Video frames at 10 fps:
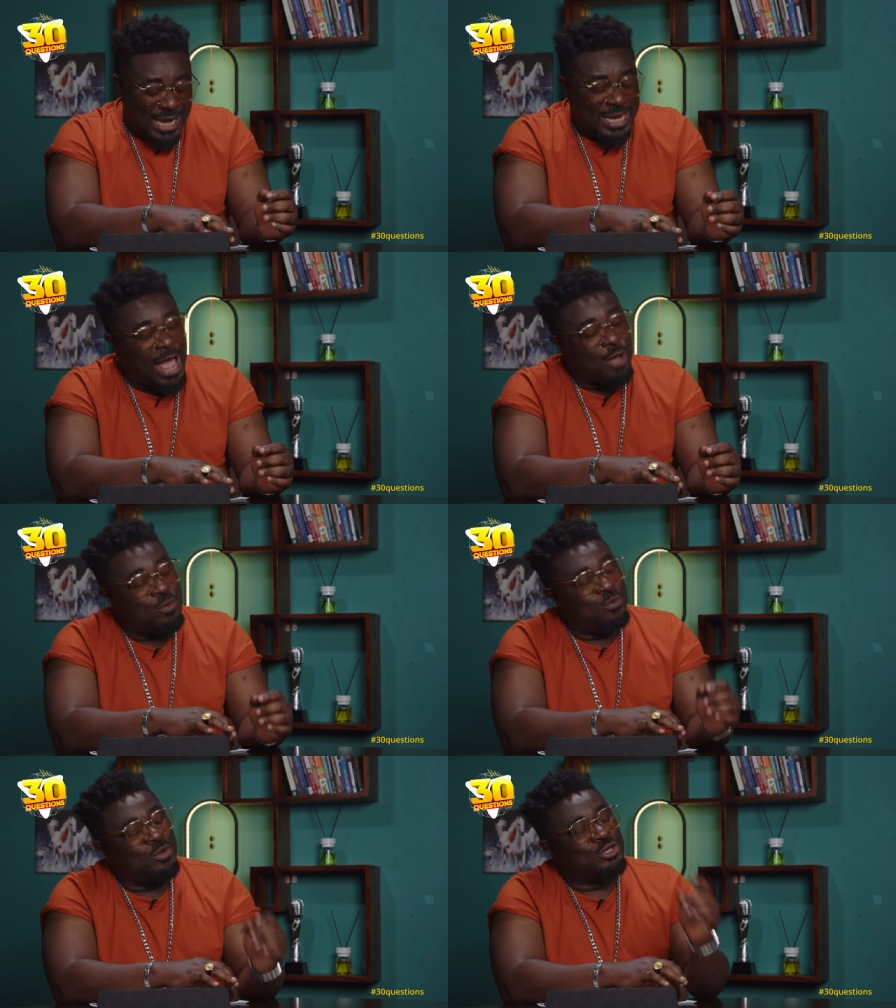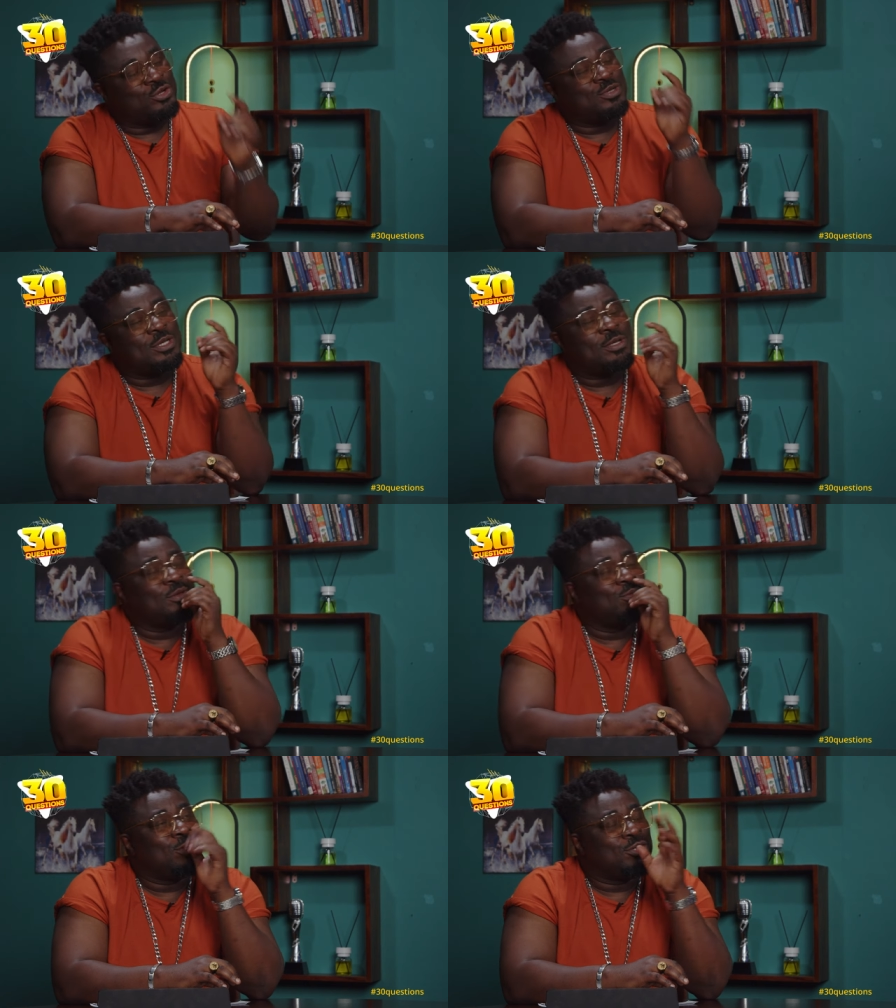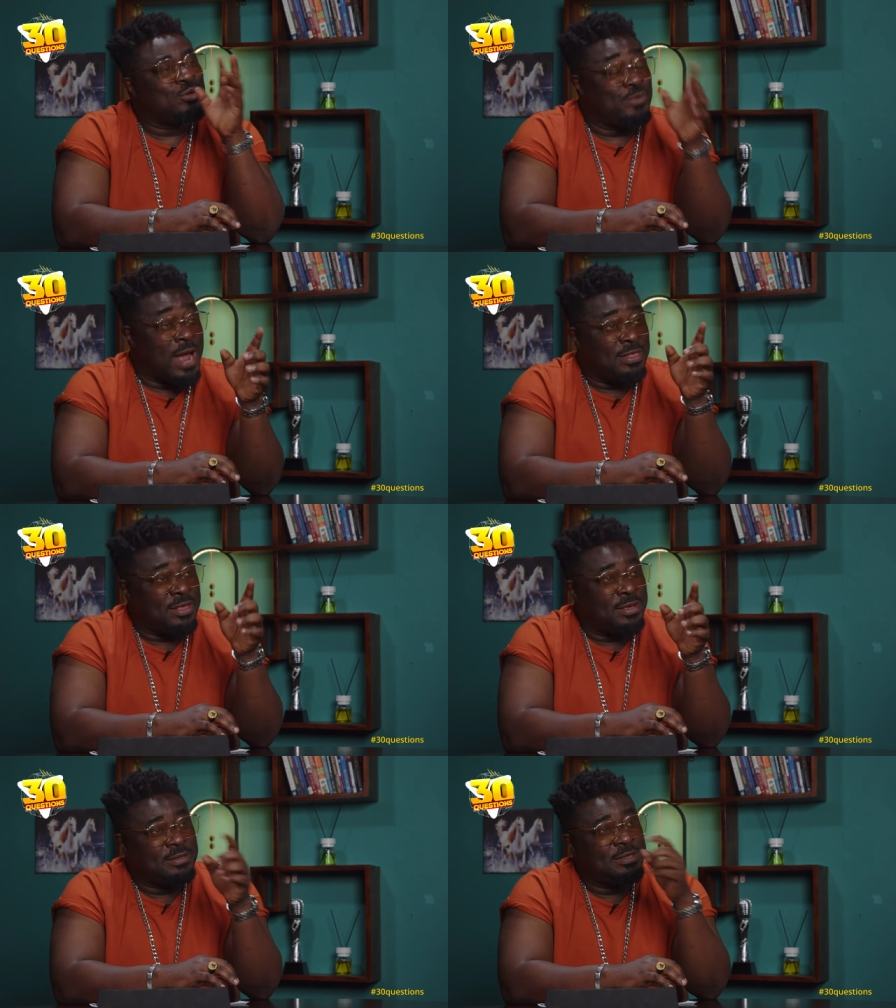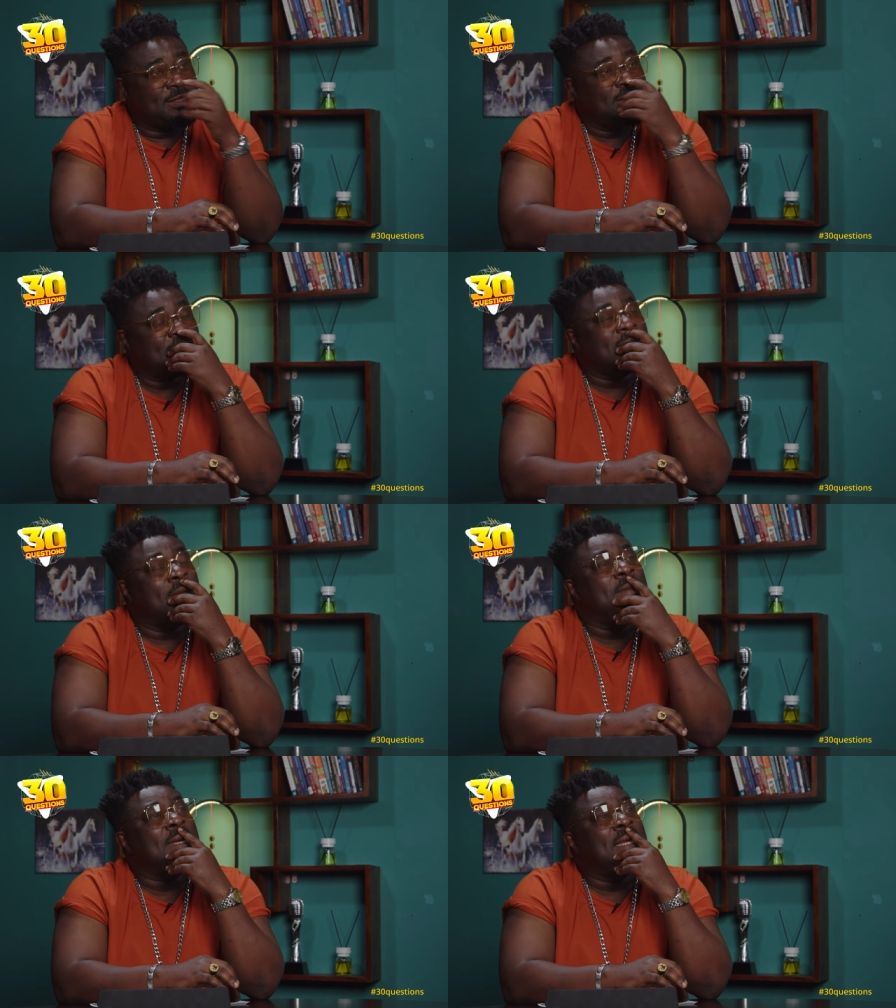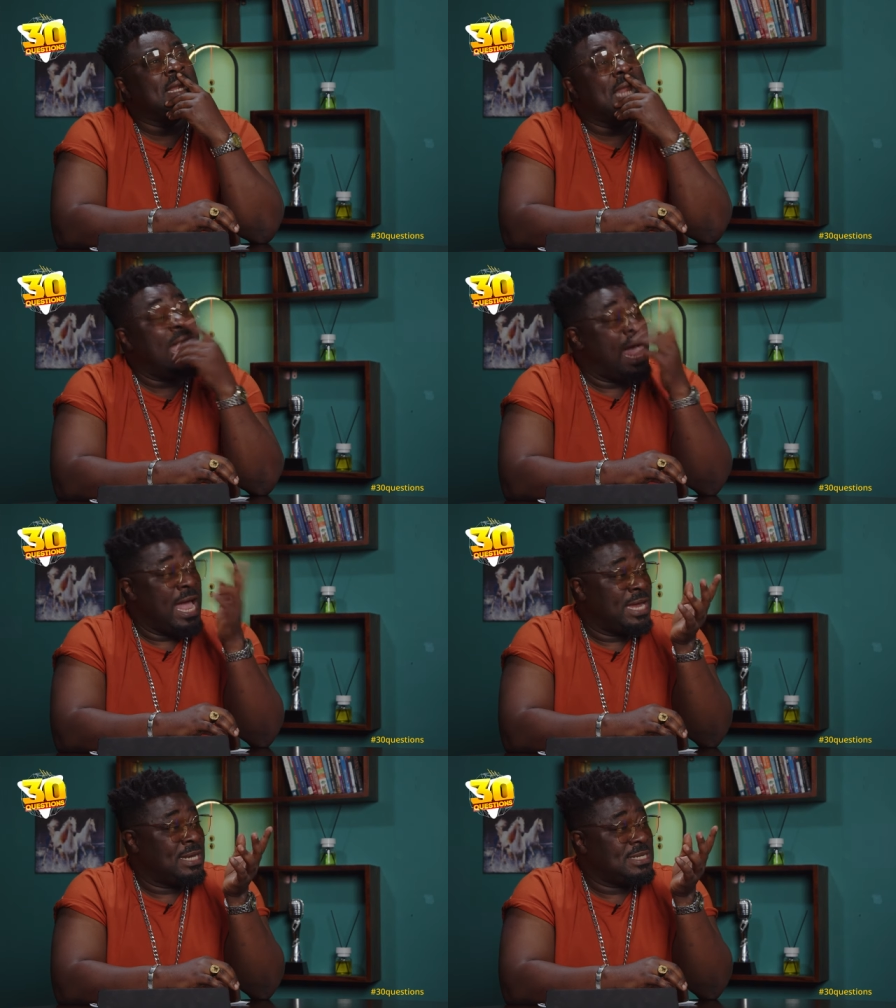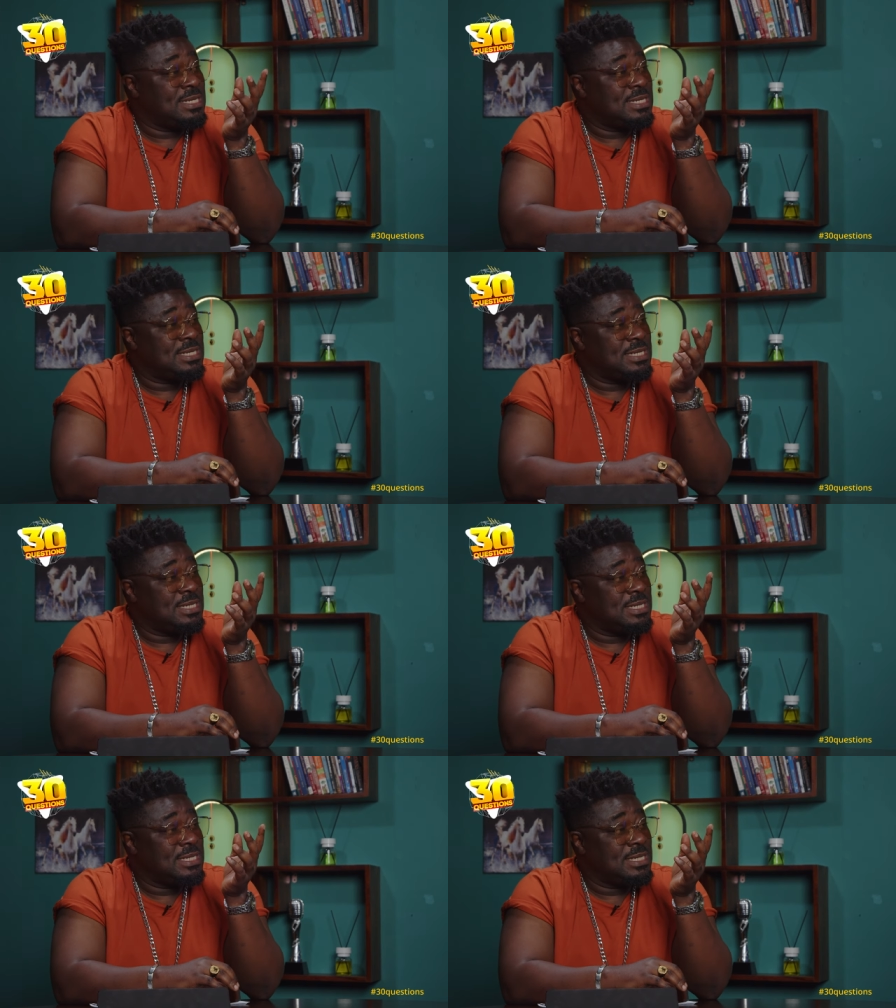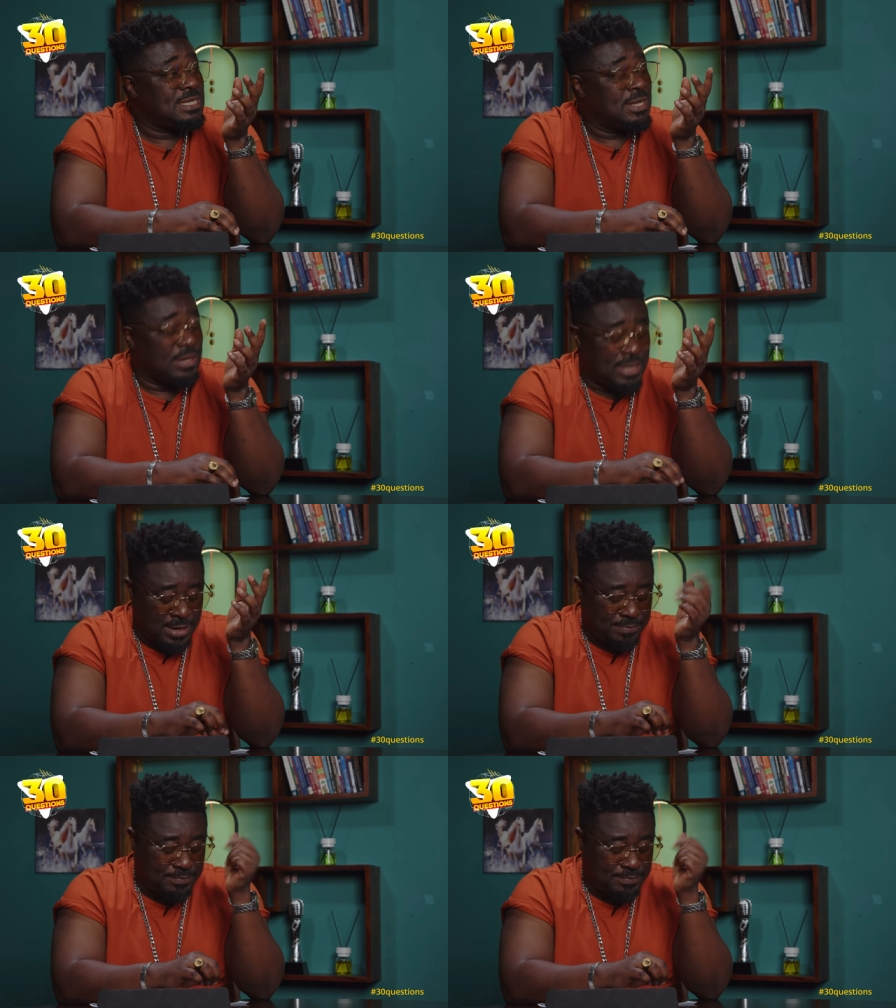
Now, would you rather somebody lies? Okay,